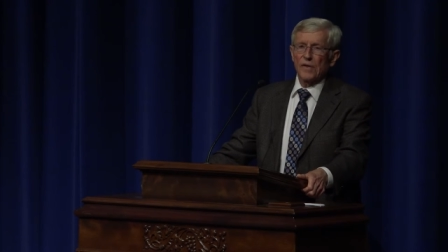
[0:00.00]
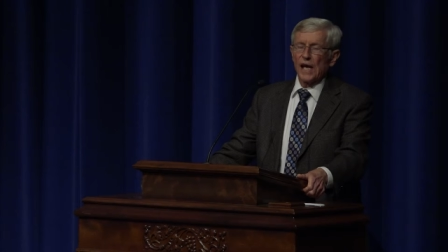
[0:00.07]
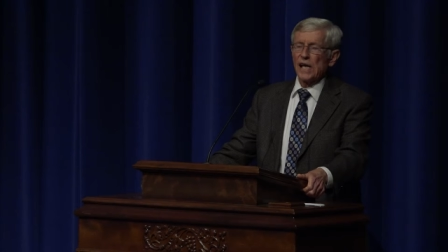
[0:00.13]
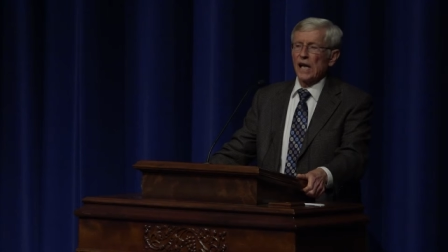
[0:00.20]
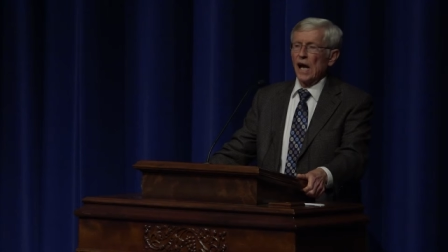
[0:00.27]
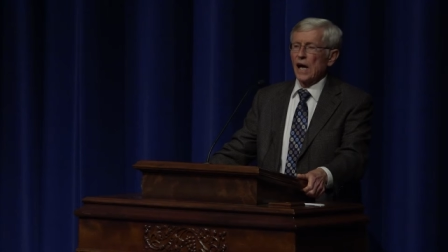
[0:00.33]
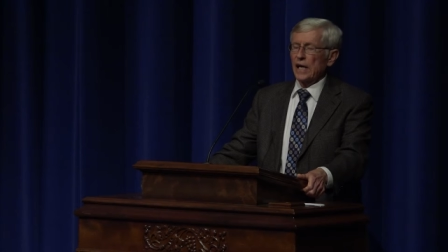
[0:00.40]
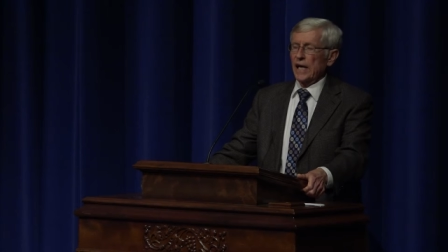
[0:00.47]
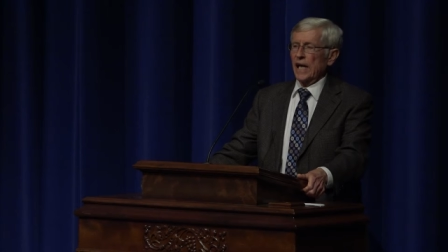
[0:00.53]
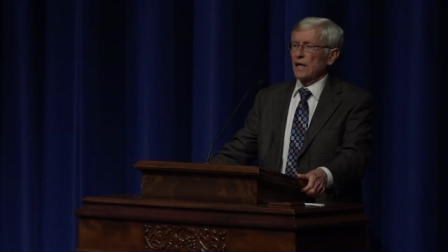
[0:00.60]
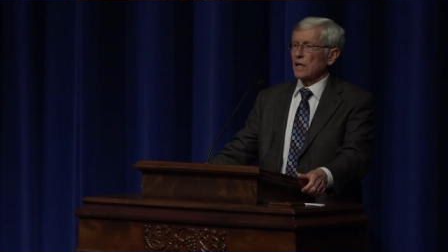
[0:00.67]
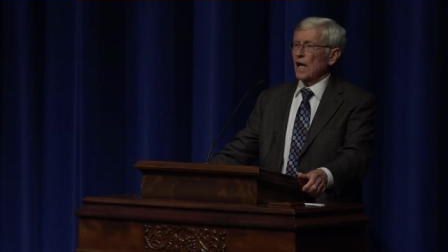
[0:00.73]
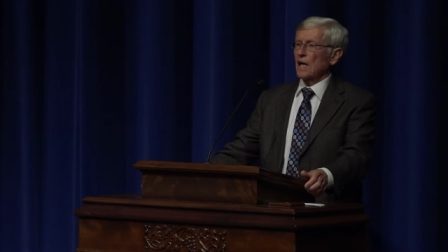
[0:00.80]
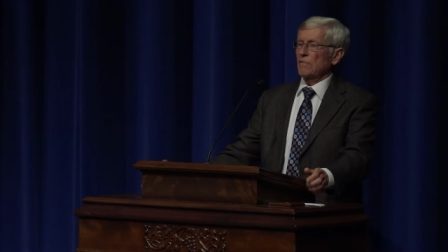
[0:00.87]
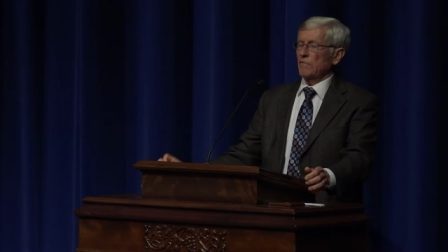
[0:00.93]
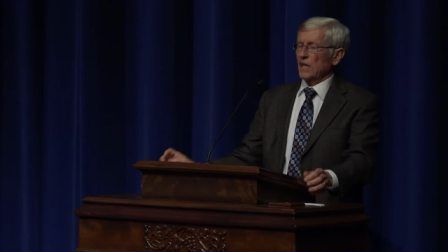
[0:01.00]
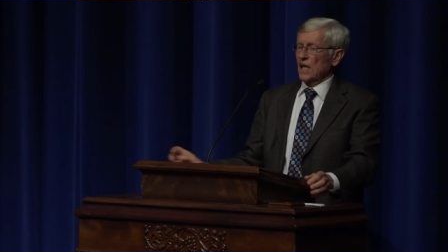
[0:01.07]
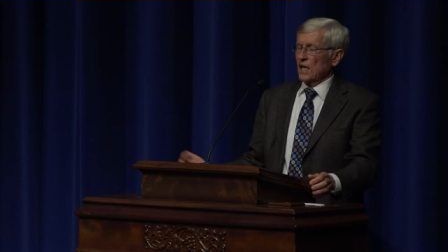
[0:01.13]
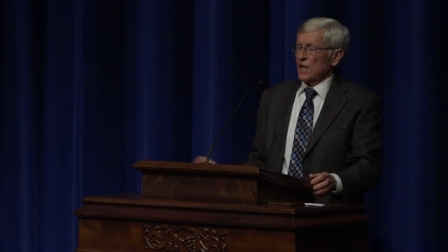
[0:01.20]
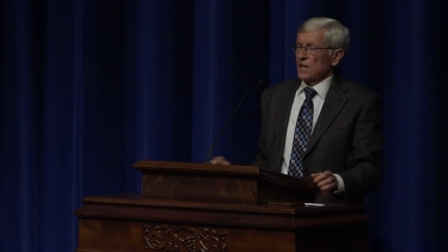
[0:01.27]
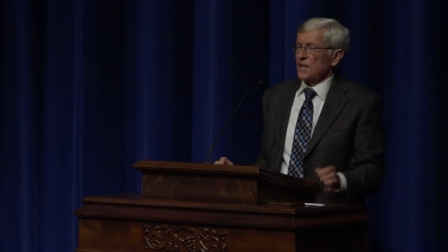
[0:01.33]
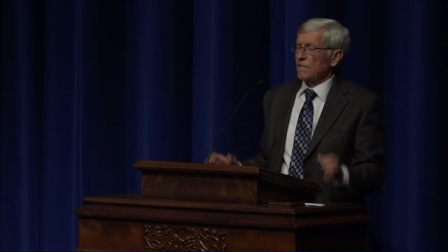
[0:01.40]
They not, cannot
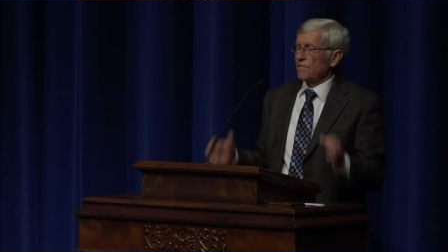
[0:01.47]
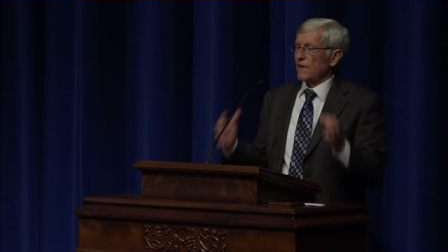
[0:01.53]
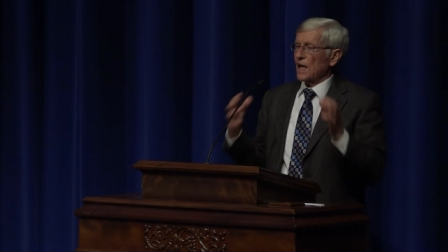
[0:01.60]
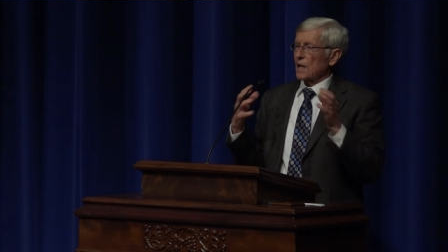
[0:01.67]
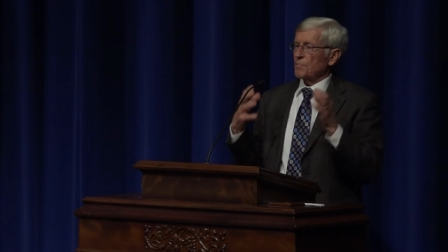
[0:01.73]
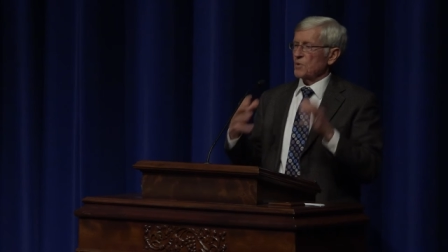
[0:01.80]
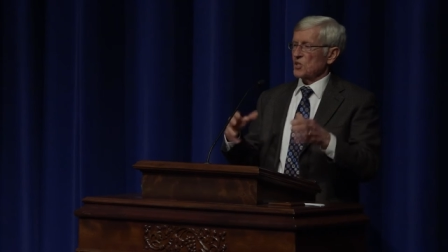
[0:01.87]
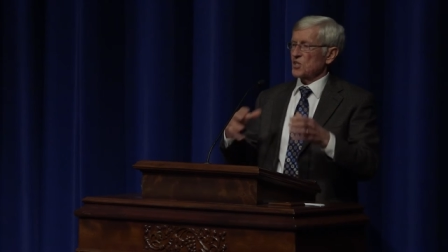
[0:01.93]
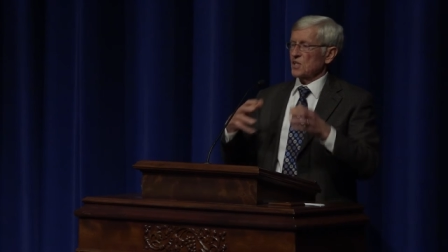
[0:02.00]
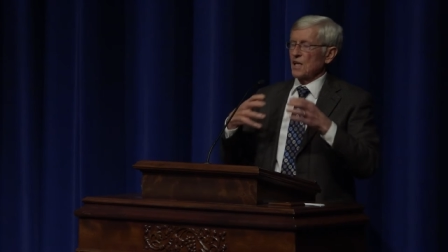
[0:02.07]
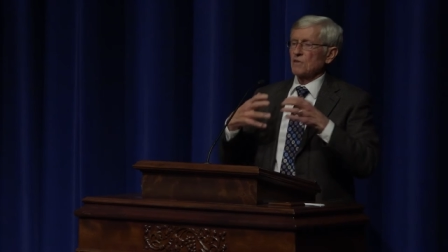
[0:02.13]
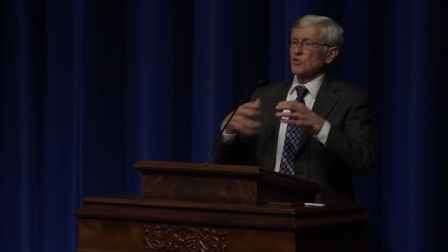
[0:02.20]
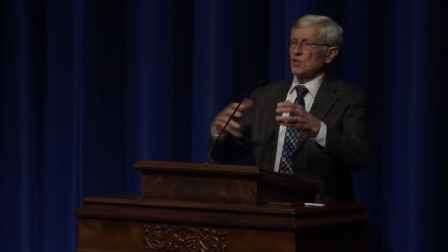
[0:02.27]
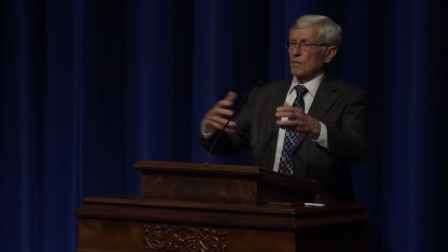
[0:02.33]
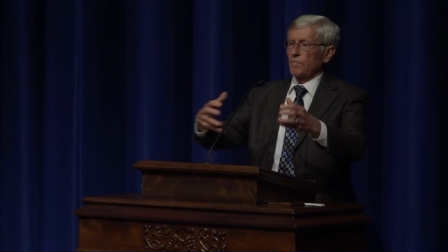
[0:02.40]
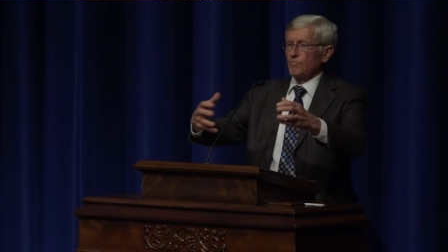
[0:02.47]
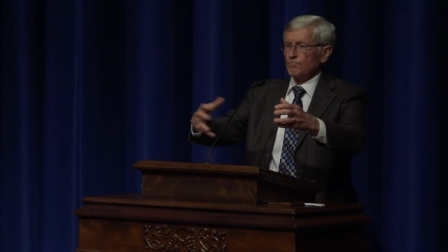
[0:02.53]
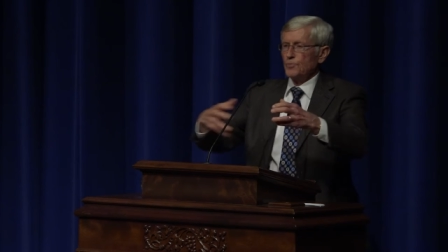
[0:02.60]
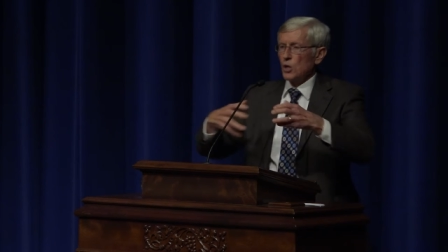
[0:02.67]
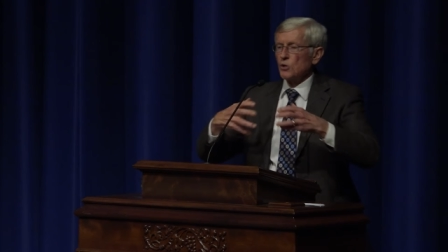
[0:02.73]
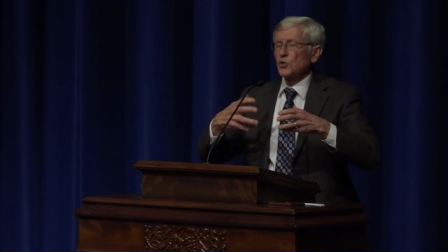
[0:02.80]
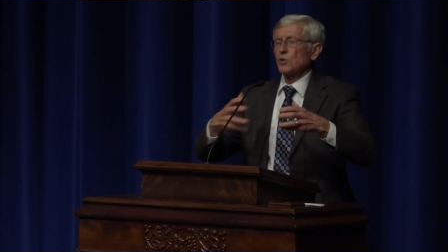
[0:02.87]
develop a sense of
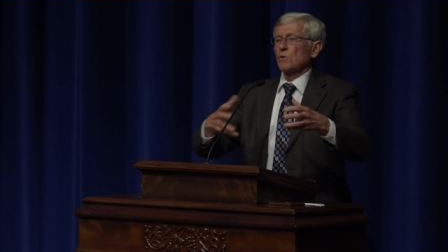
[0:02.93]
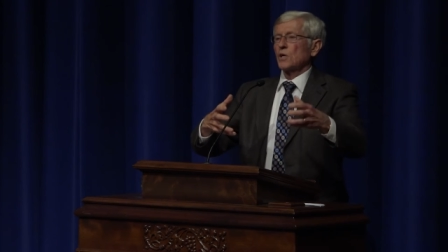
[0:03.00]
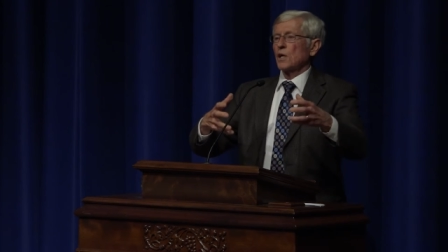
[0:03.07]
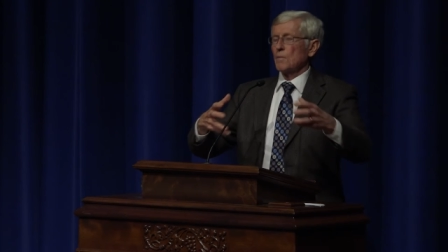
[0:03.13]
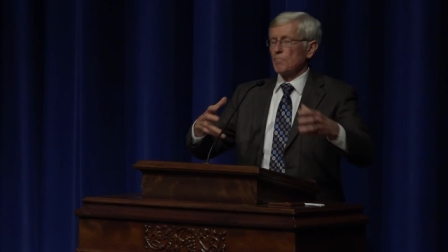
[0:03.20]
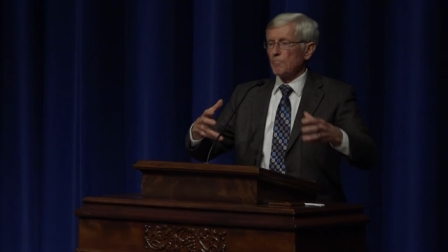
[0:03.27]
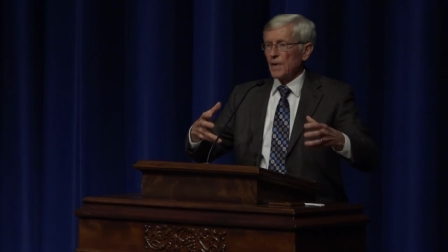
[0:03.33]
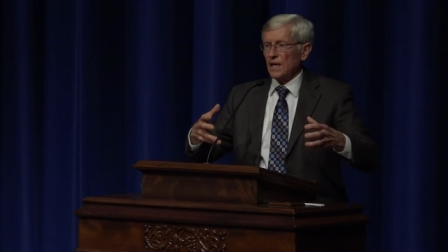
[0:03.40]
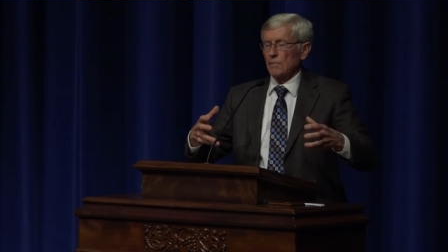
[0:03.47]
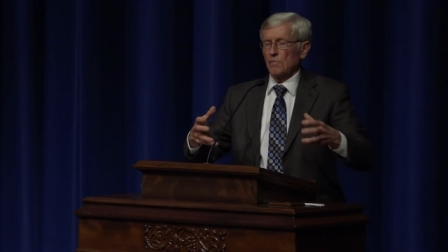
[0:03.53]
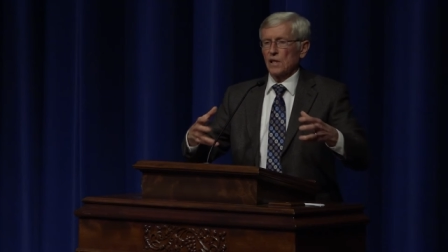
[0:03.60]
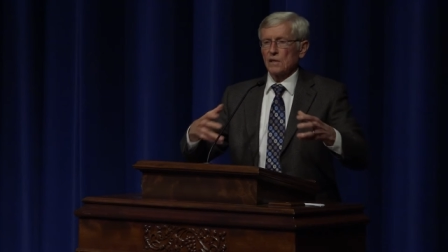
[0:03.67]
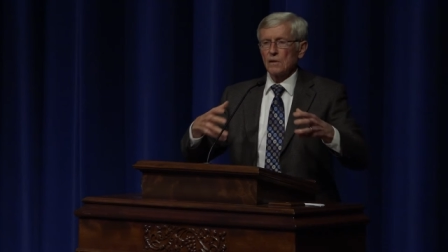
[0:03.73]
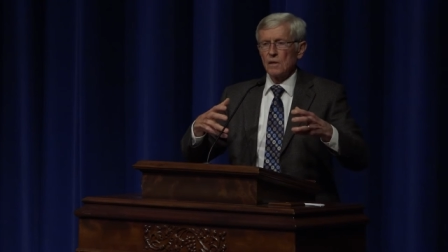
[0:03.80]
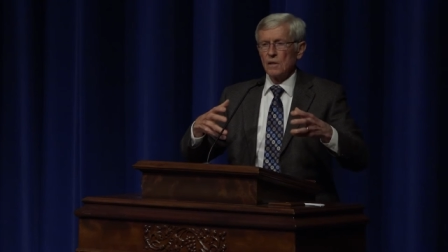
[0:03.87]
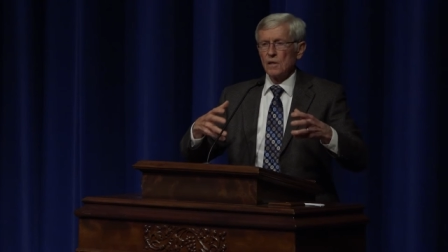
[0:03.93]
mutual commitment